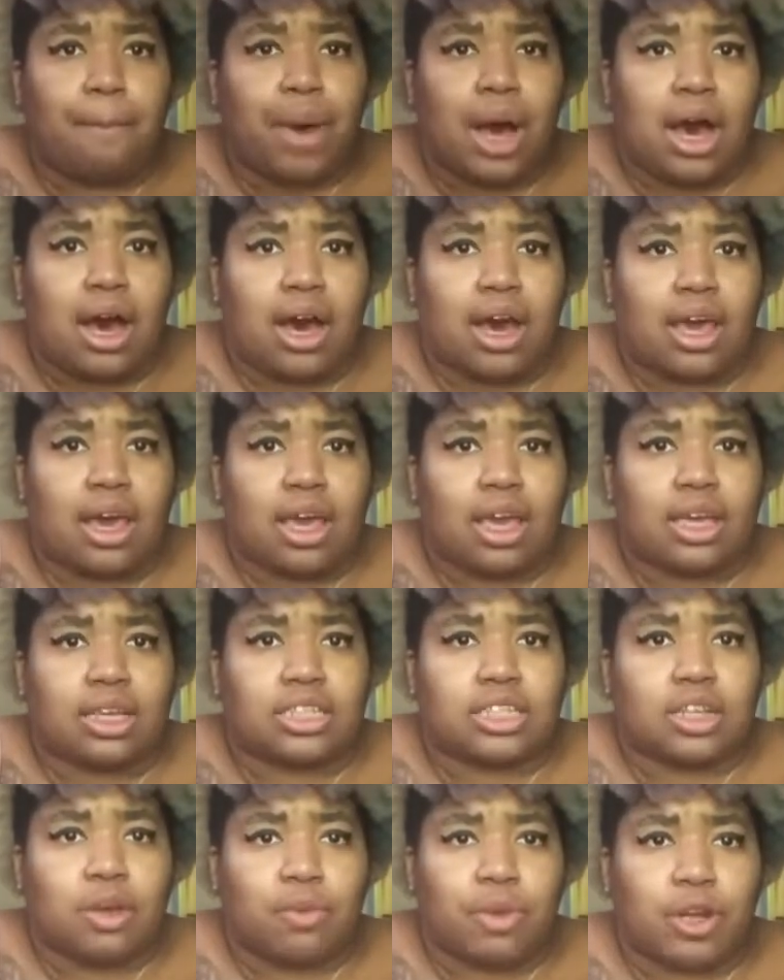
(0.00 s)
by
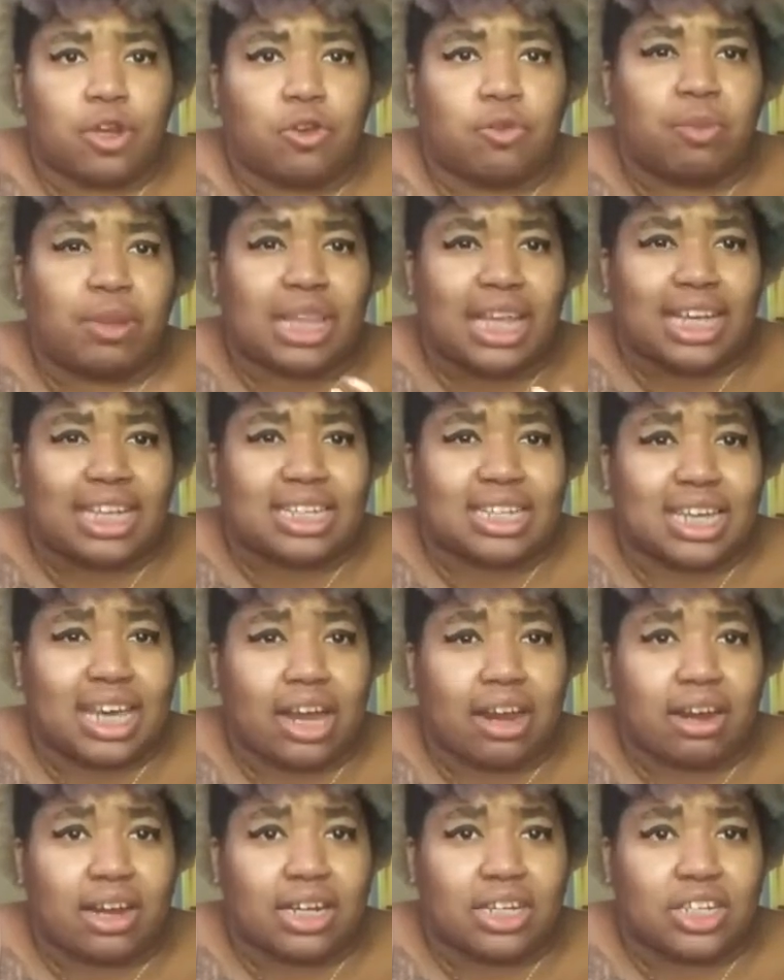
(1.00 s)
someone who plays a
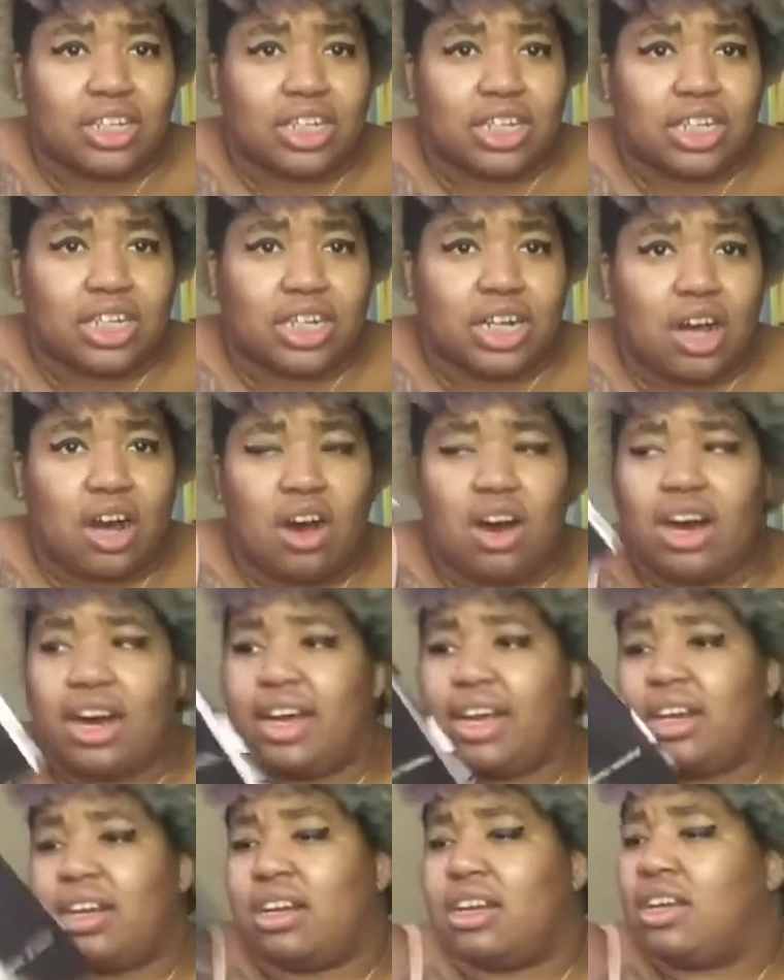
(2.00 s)
character
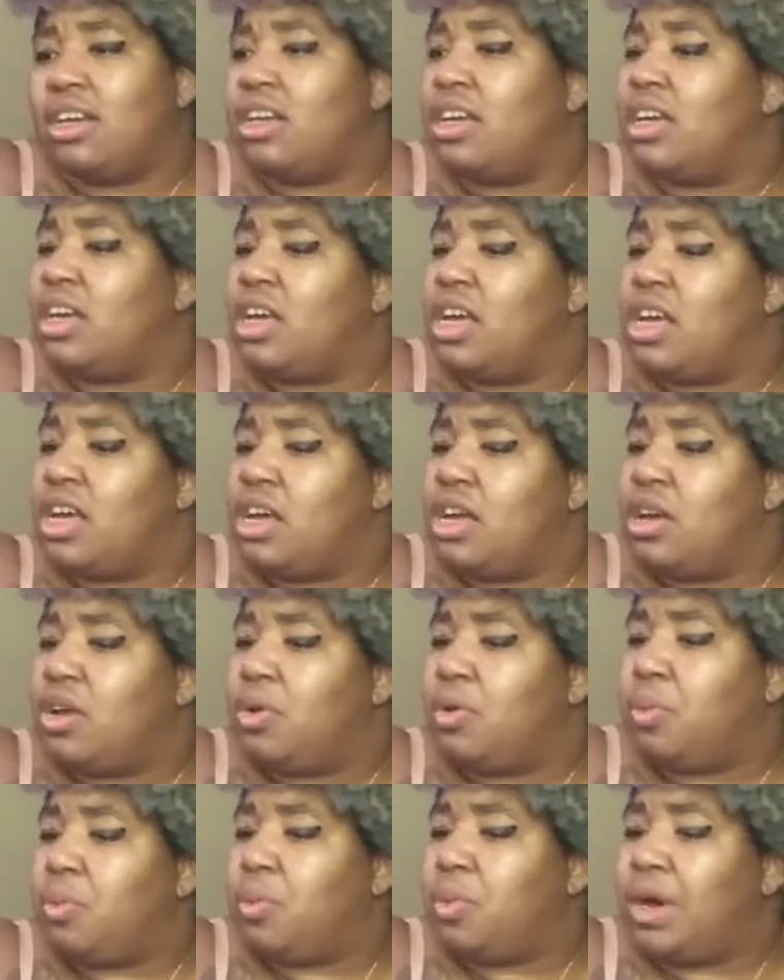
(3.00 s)
on
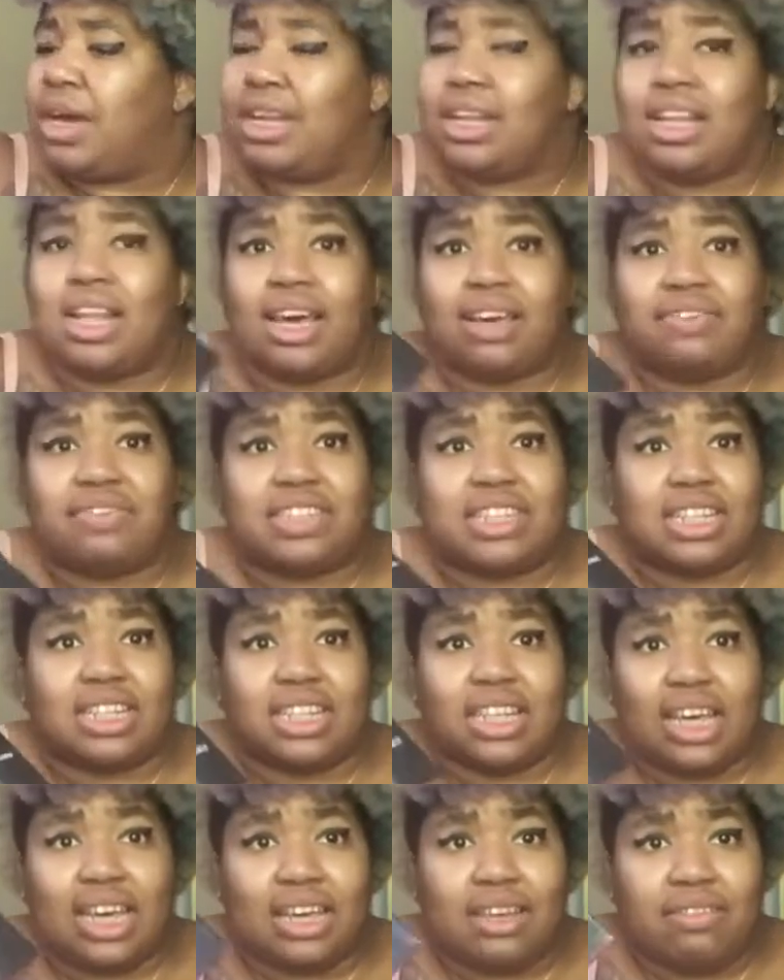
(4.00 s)
One Life to
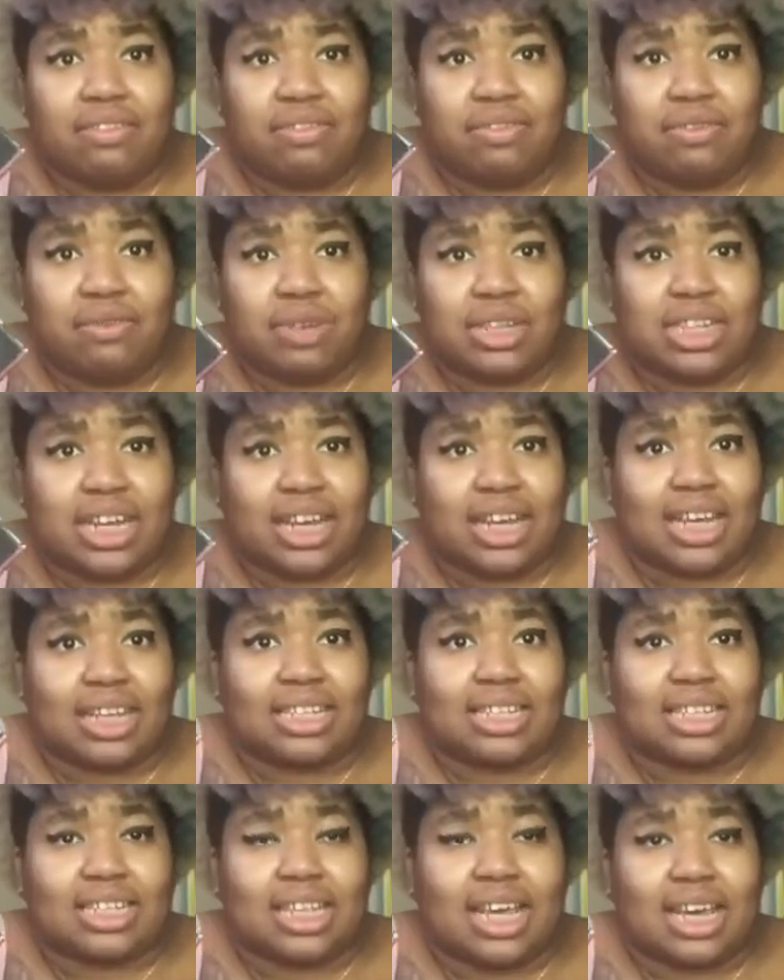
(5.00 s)
Live, which I
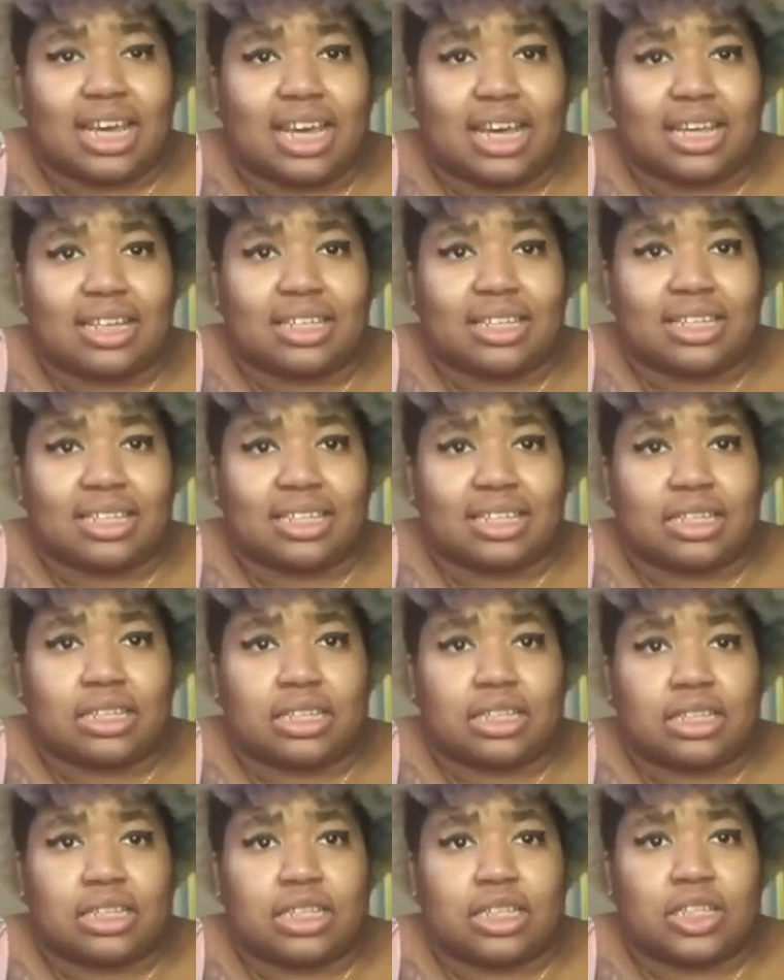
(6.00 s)
guess is like a
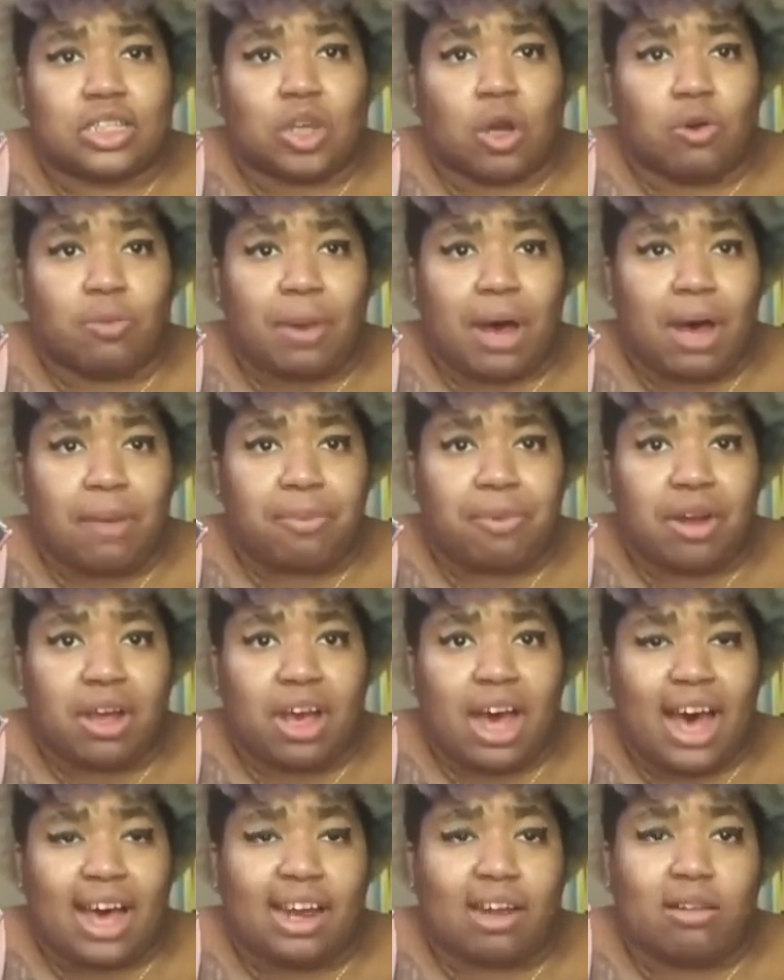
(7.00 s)
soap
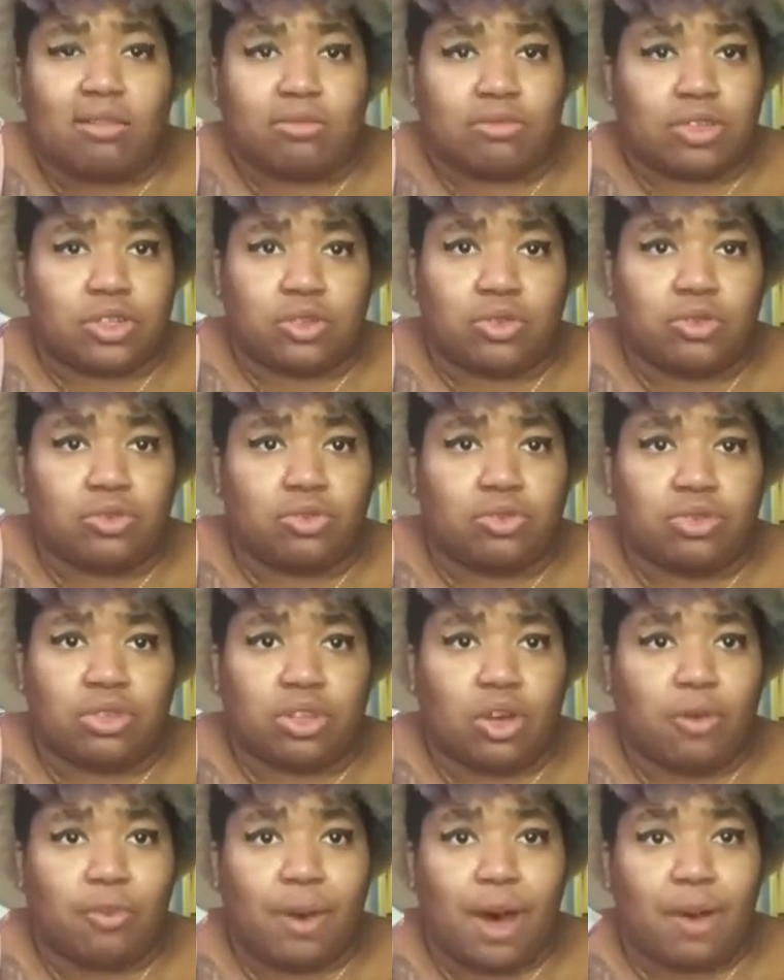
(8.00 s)
opera. I don't do
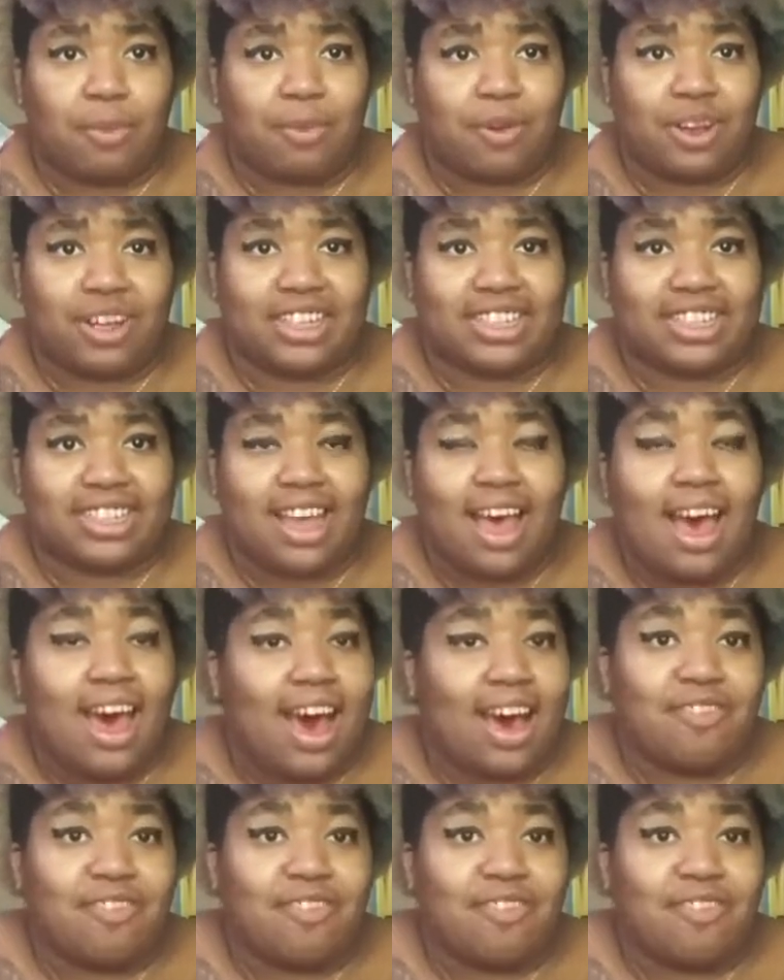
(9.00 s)
soap operas.